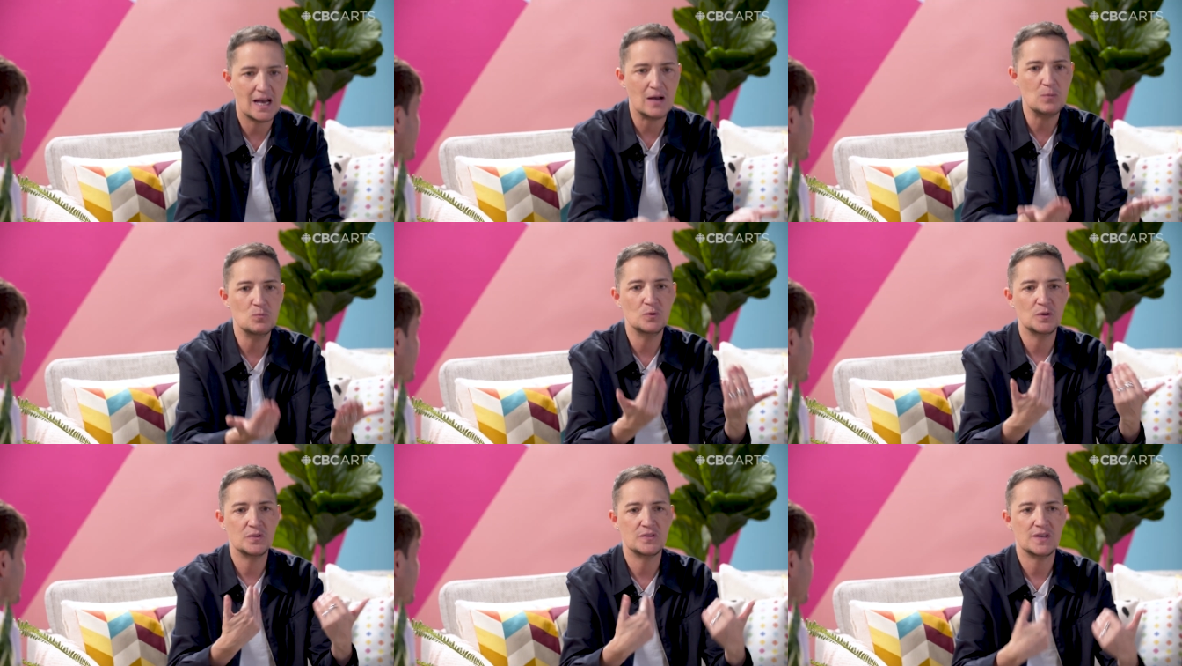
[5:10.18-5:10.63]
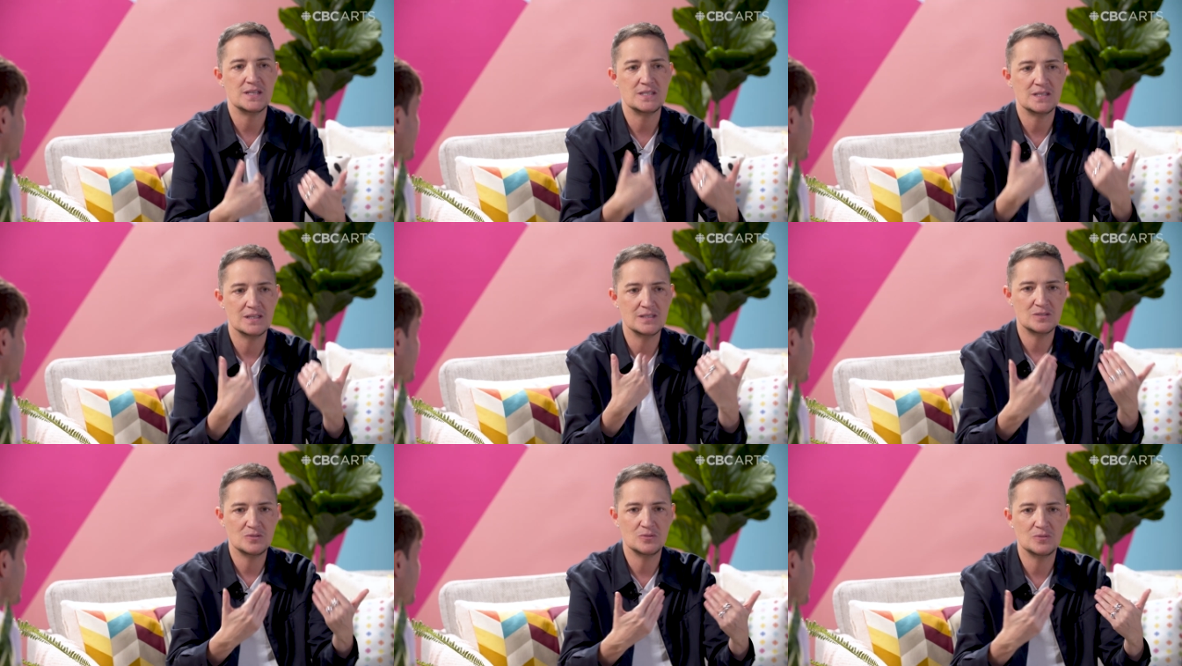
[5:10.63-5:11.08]
come with us
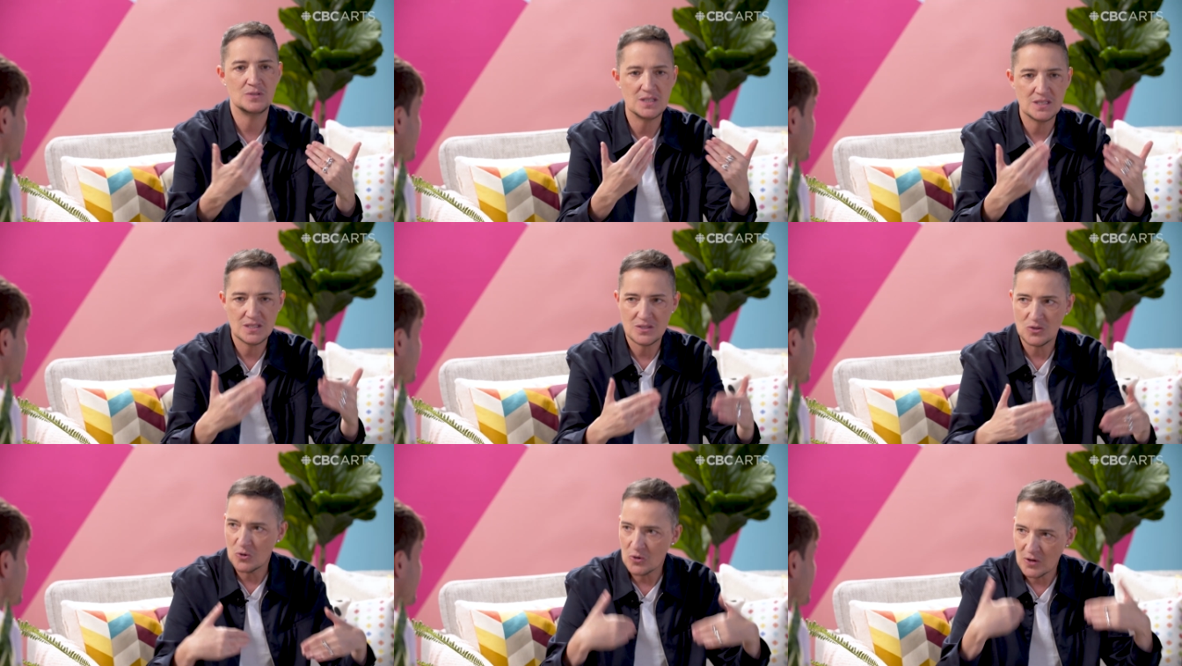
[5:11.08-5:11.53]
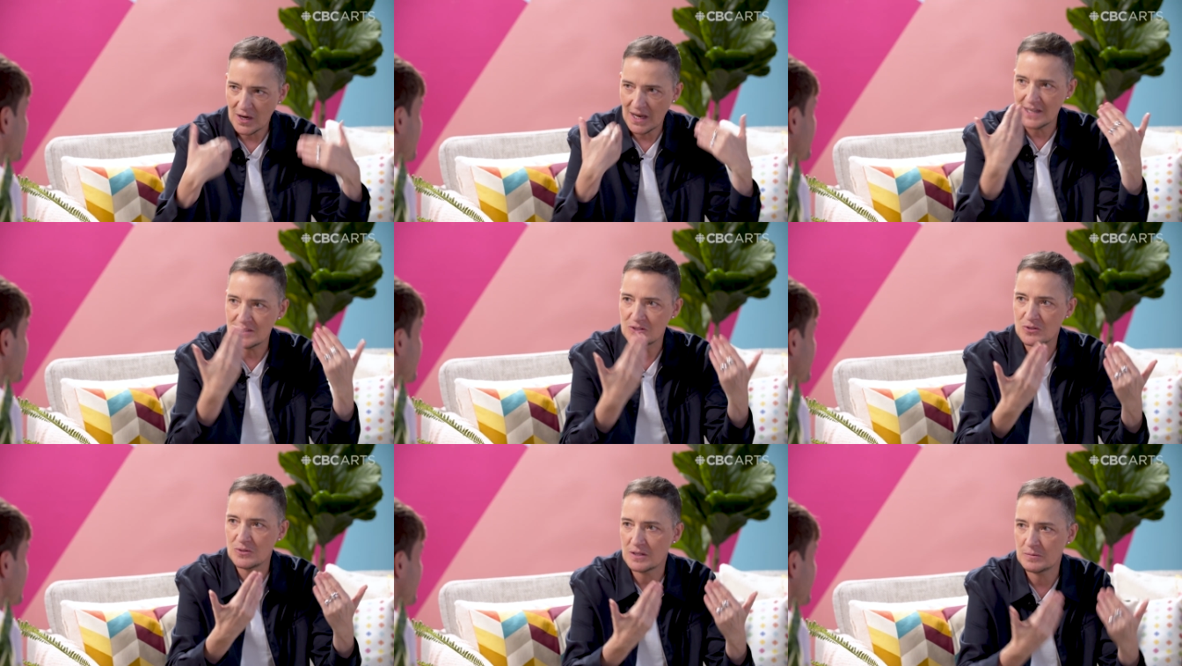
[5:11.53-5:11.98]
into this
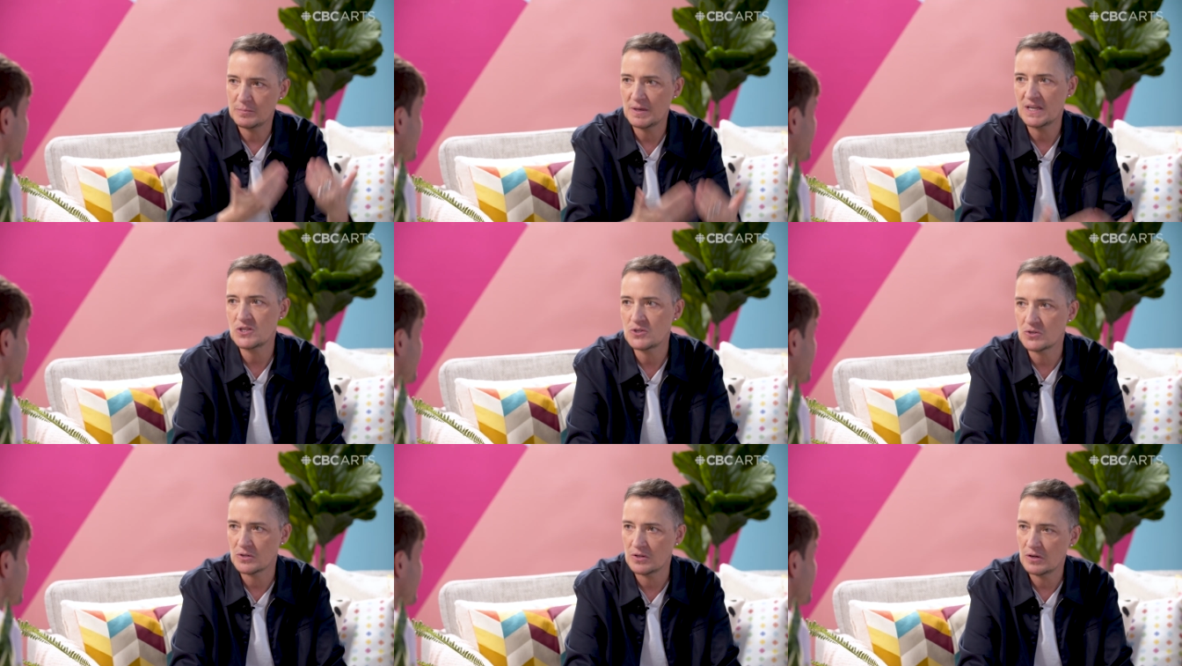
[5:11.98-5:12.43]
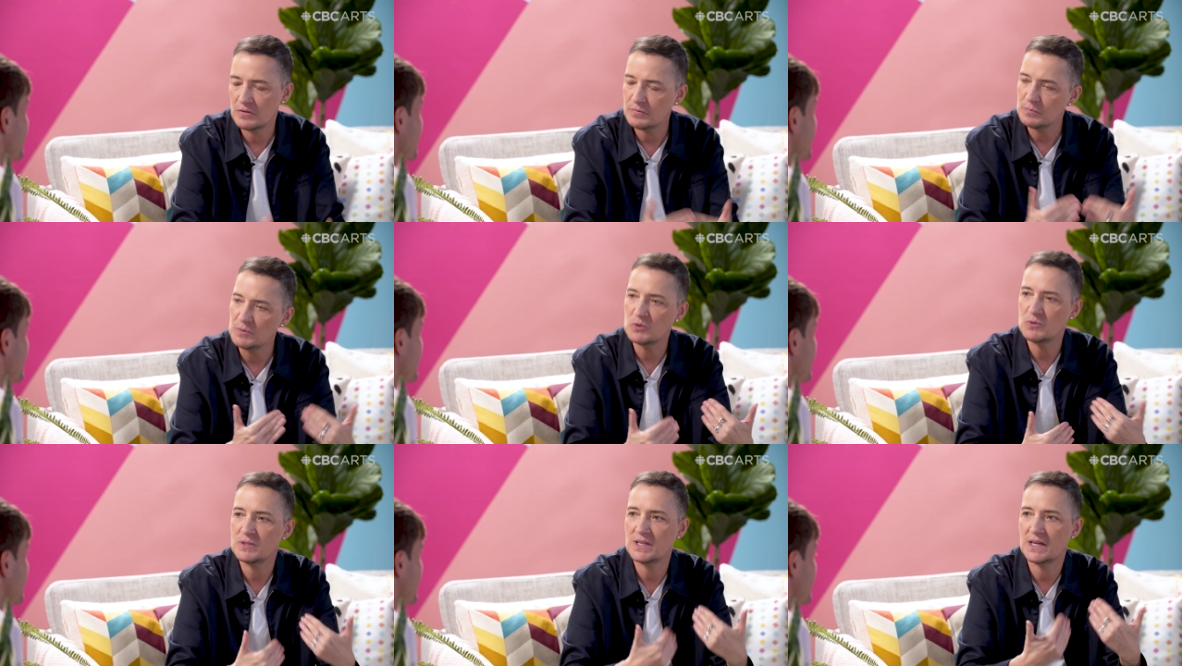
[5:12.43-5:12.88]
Orlando adventure of
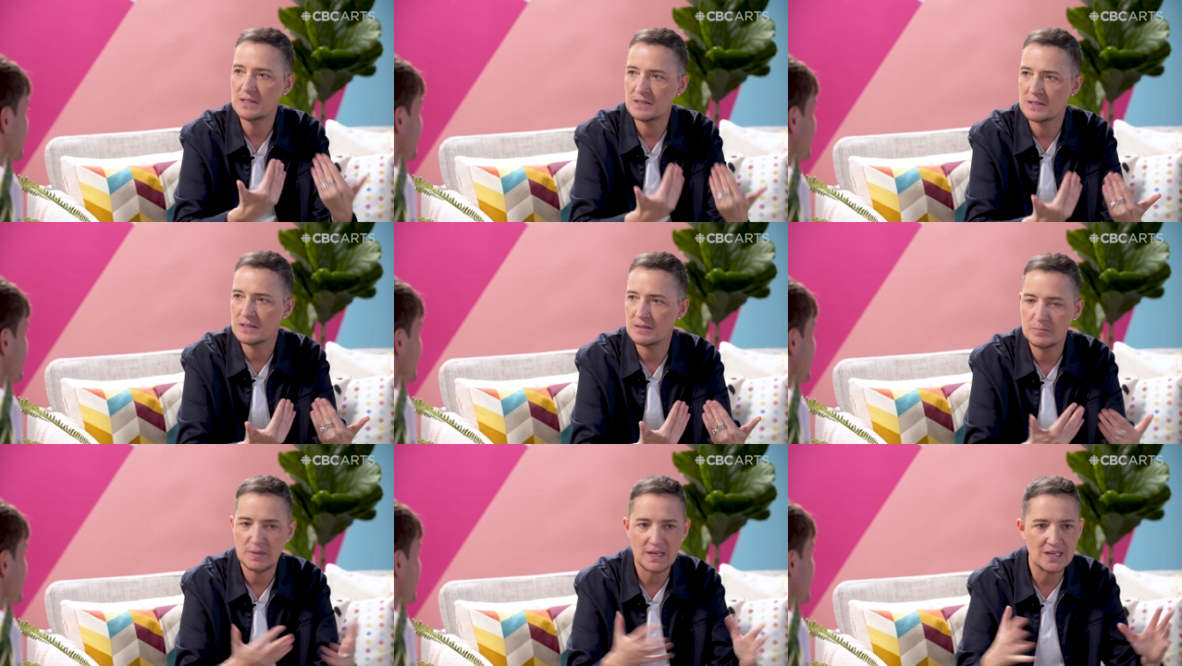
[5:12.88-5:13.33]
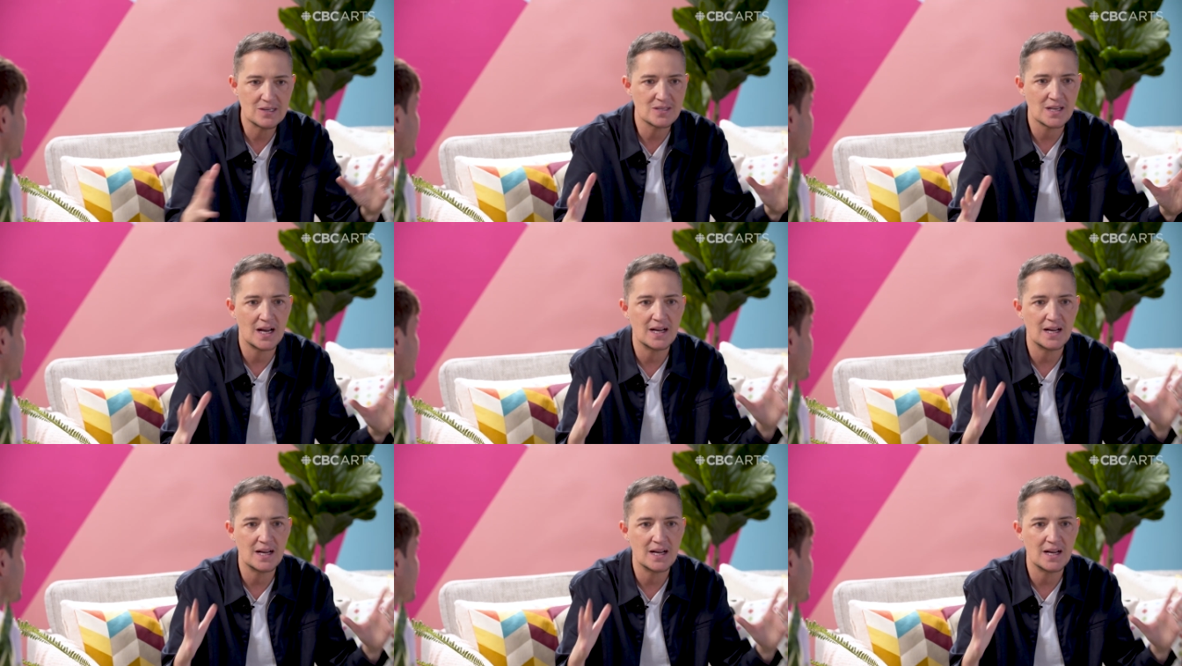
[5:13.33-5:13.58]
mutating because